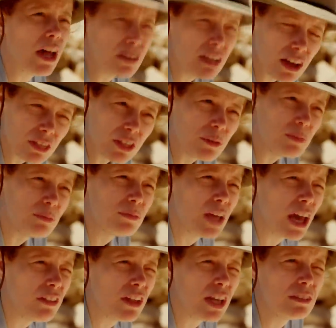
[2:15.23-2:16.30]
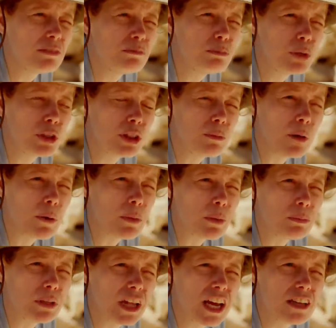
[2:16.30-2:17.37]
and get them, and then put them up in
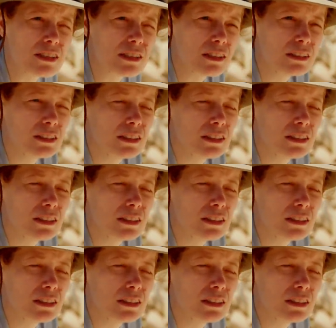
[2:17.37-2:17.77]
place.